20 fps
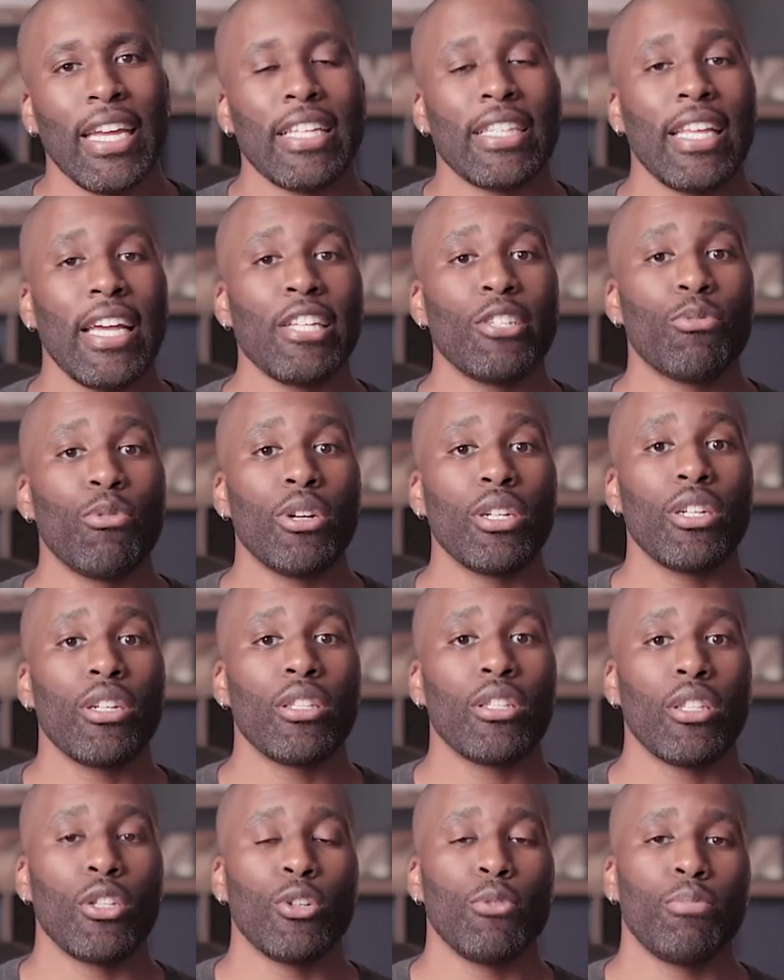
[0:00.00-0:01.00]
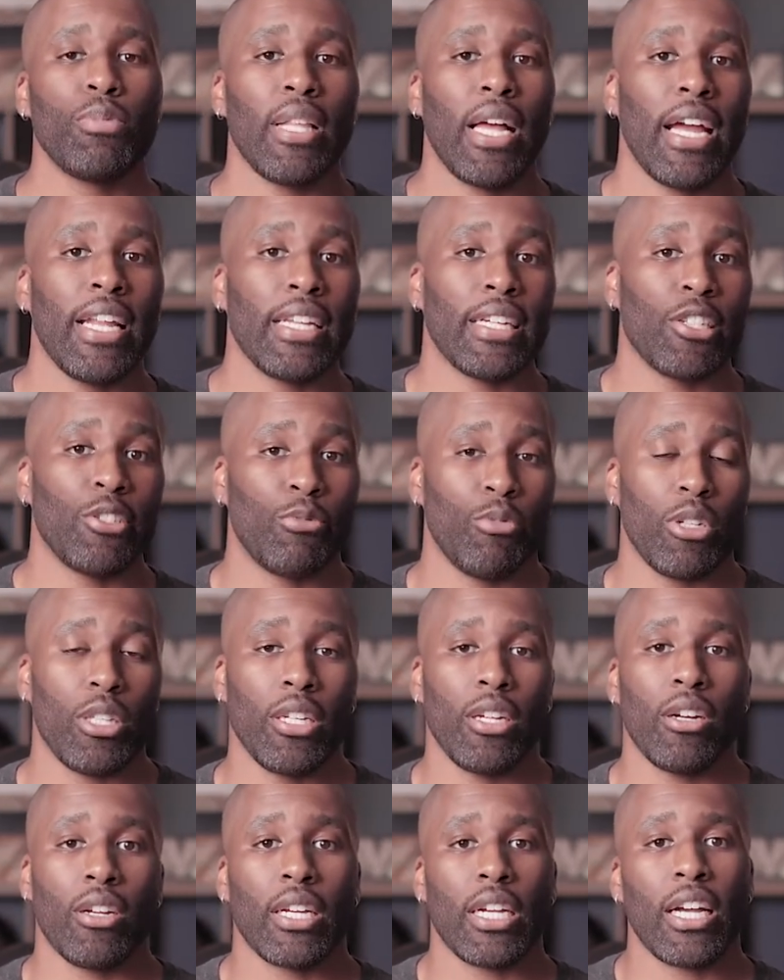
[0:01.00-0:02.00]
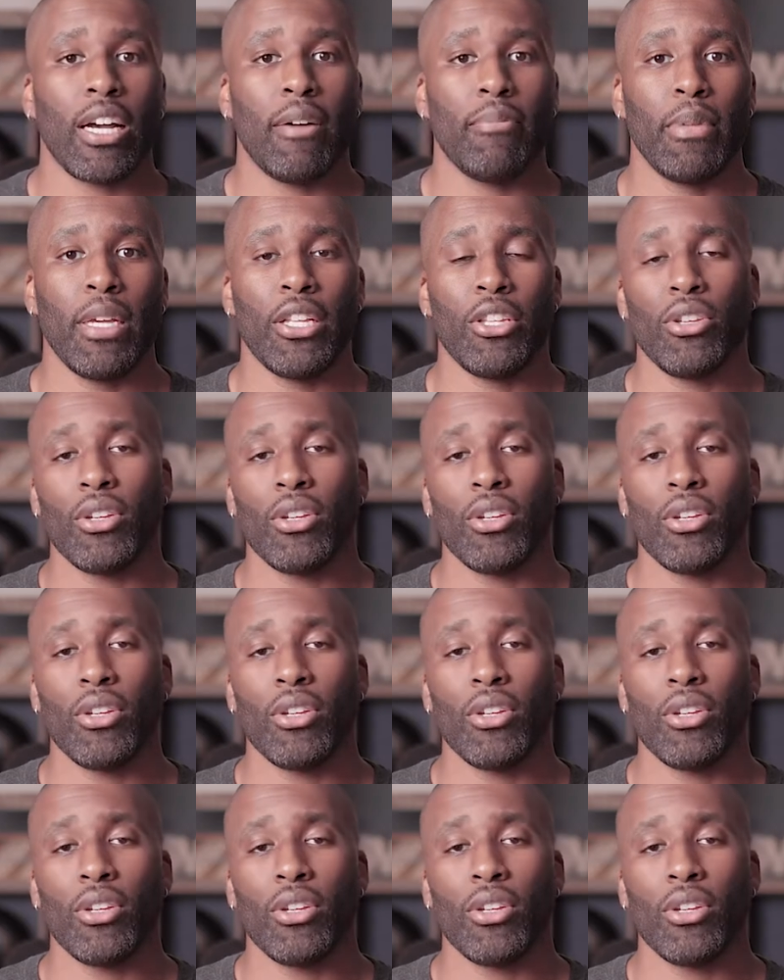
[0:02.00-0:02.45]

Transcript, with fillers: that's where your loop lighting is really going to come in.